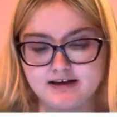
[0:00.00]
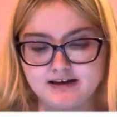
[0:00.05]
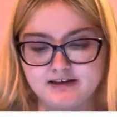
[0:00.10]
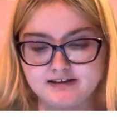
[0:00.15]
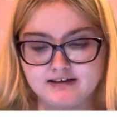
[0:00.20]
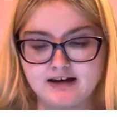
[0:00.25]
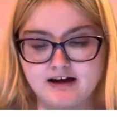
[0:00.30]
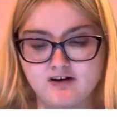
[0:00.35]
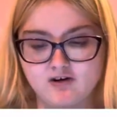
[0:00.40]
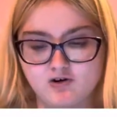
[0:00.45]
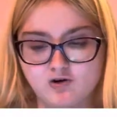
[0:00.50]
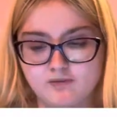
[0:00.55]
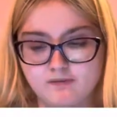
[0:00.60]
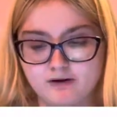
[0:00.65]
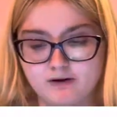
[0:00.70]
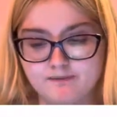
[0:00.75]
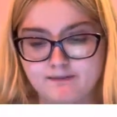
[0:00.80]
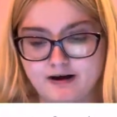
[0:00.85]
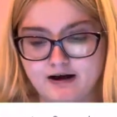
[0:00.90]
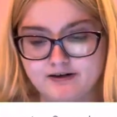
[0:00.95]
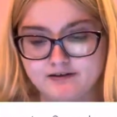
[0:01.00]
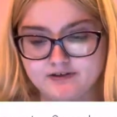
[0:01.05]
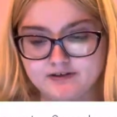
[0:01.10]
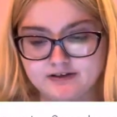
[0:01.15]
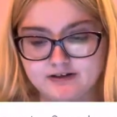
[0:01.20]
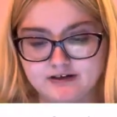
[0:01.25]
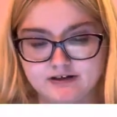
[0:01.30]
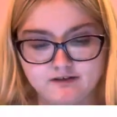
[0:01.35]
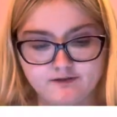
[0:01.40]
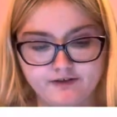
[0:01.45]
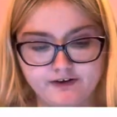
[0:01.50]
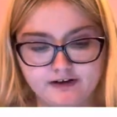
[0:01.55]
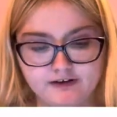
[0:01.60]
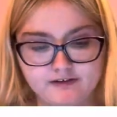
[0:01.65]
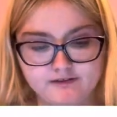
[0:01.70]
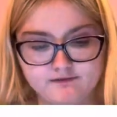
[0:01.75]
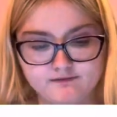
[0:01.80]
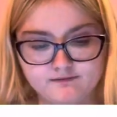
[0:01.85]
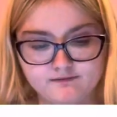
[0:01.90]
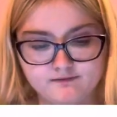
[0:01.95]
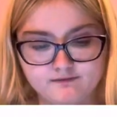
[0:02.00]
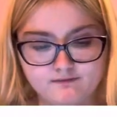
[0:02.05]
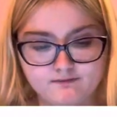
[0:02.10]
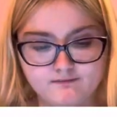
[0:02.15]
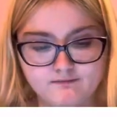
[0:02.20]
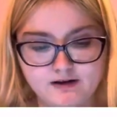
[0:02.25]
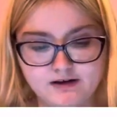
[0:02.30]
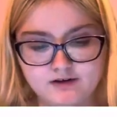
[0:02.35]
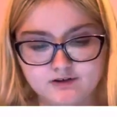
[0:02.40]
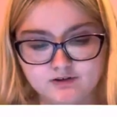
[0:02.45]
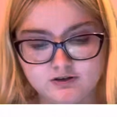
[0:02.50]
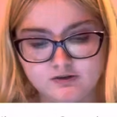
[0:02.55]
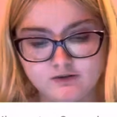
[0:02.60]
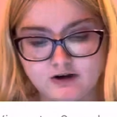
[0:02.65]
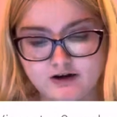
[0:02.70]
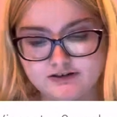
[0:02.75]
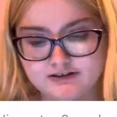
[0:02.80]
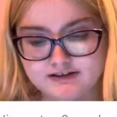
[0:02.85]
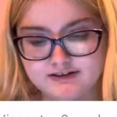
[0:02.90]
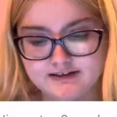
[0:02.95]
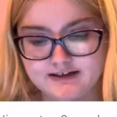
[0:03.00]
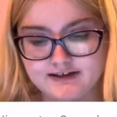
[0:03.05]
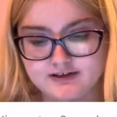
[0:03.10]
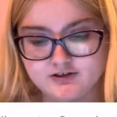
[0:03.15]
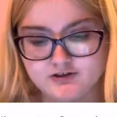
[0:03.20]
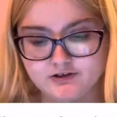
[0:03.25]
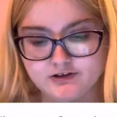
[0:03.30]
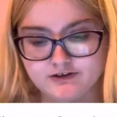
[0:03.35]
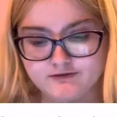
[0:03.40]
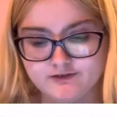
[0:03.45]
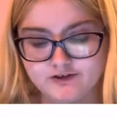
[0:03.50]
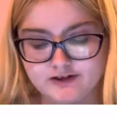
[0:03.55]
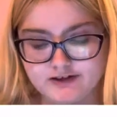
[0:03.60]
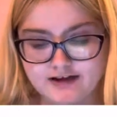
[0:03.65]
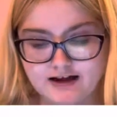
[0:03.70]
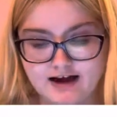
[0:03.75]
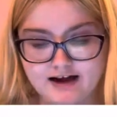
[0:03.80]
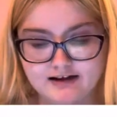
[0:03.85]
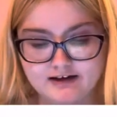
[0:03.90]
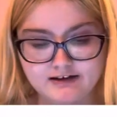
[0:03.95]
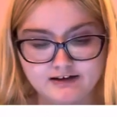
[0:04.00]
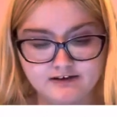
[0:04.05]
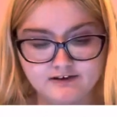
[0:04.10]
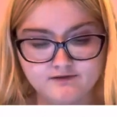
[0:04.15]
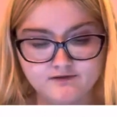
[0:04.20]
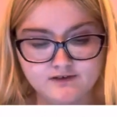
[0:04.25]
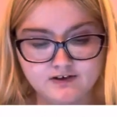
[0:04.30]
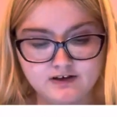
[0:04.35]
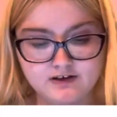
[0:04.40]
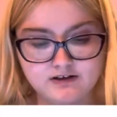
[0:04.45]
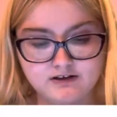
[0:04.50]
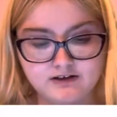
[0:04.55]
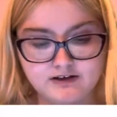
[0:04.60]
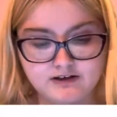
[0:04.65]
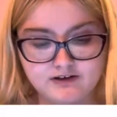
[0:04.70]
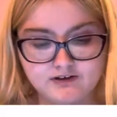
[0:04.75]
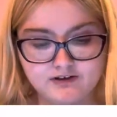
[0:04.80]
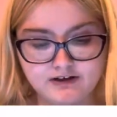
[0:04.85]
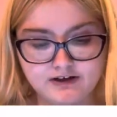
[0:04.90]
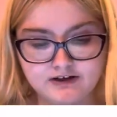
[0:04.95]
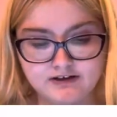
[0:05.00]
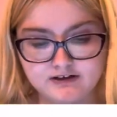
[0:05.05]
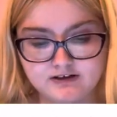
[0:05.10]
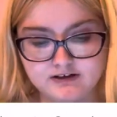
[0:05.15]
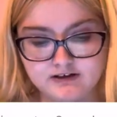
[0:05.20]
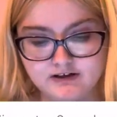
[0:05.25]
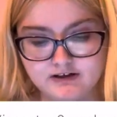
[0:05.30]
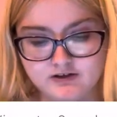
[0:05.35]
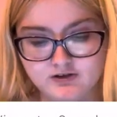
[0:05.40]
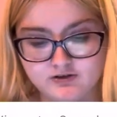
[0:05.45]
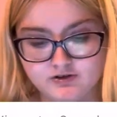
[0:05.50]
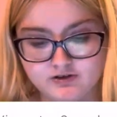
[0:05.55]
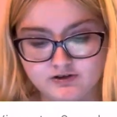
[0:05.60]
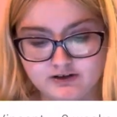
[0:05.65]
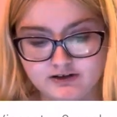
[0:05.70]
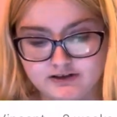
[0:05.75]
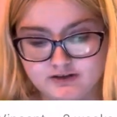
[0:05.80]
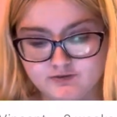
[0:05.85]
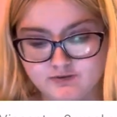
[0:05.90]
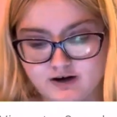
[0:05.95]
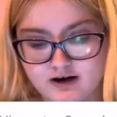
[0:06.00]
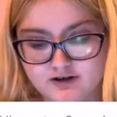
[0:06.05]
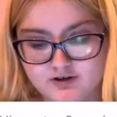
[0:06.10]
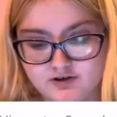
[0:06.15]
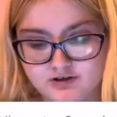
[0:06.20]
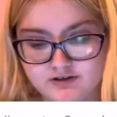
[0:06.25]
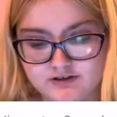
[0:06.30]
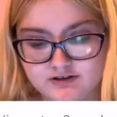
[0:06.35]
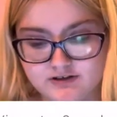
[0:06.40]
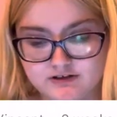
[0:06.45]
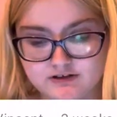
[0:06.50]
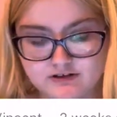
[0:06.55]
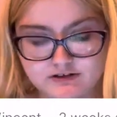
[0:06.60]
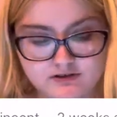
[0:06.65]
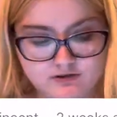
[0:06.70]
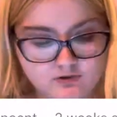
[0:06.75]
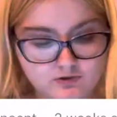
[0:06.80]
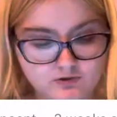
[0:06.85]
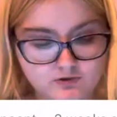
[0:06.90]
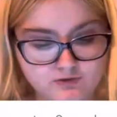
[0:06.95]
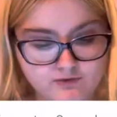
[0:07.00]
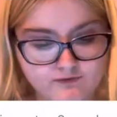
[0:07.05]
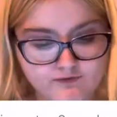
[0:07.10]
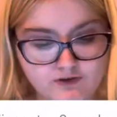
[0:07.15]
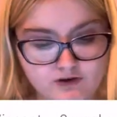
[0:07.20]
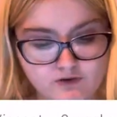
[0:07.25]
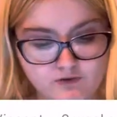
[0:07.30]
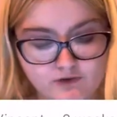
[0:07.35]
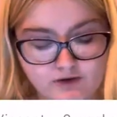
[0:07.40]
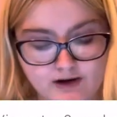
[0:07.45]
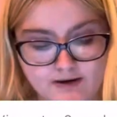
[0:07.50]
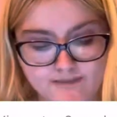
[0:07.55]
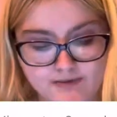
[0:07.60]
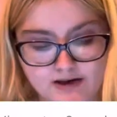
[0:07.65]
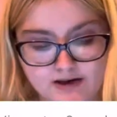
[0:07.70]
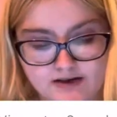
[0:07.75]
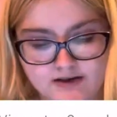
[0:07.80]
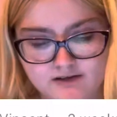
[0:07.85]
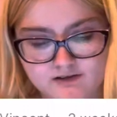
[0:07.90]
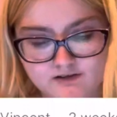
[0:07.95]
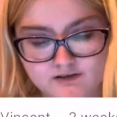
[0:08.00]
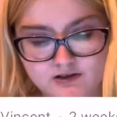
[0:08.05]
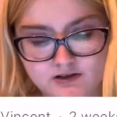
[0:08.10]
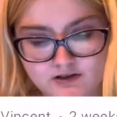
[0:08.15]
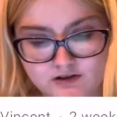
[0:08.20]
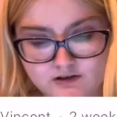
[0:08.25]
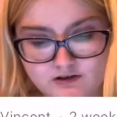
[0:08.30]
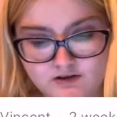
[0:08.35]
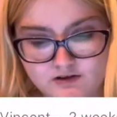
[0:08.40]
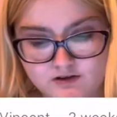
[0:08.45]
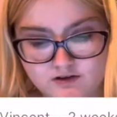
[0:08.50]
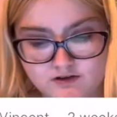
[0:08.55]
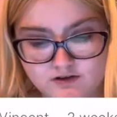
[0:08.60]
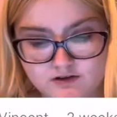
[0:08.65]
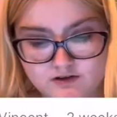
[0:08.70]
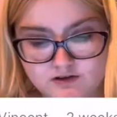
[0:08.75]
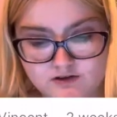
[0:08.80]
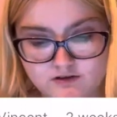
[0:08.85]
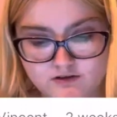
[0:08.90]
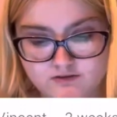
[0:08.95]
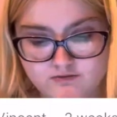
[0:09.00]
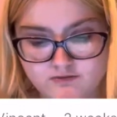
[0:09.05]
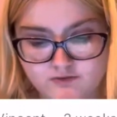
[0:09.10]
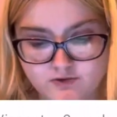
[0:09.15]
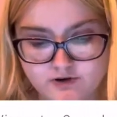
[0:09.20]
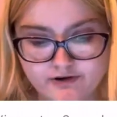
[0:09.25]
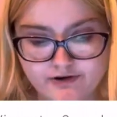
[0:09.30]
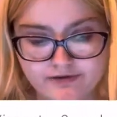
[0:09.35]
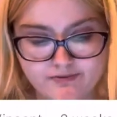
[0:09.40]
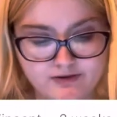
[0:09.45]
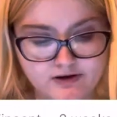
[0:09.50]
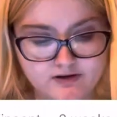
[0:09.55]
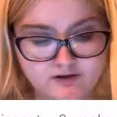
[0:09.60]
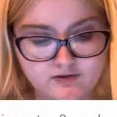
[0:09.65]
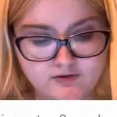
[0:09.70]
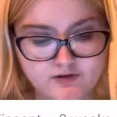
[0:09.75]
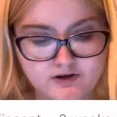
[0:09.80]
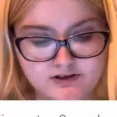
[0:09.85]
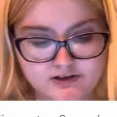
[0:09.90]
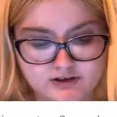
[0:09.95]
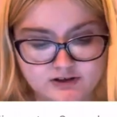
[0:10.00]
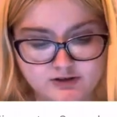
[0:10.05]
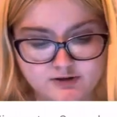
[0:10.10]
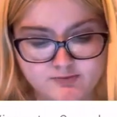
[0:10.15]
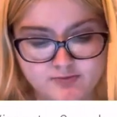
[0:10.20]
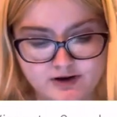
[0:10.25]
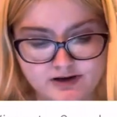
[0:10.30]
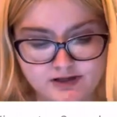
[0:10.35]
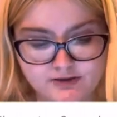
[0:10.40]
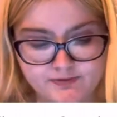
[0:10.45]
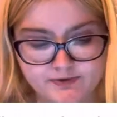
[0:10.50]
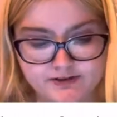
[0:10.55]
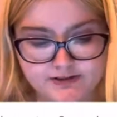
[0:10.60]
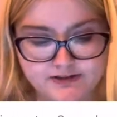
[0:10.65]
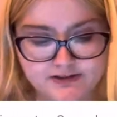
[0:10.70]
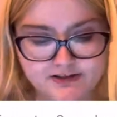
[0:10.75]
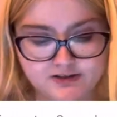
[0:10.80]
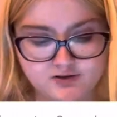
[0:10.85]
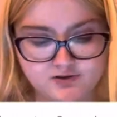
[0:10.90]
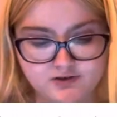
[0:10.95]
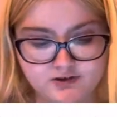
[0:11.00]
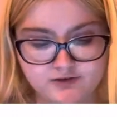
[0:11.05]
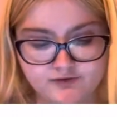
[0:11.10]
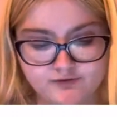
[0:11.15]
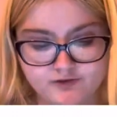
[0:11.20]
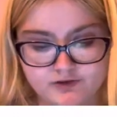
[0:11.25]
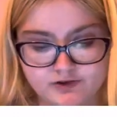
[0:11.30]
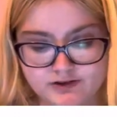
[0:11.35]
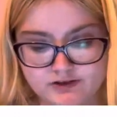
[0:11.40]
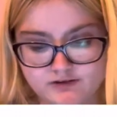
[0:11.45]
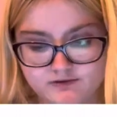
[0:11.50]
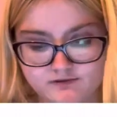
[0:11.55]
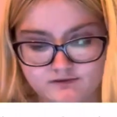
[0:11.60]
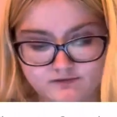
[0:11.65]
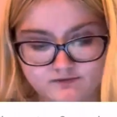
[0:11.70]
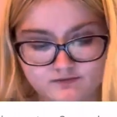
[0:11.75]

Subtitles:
He's at home all by himself, and my uncle lost his ex-girlfriend, Kat. He let her in, and he took his watches and his old phone. I'm getting worried. My uncle lost to break up with his ex-girlfriend.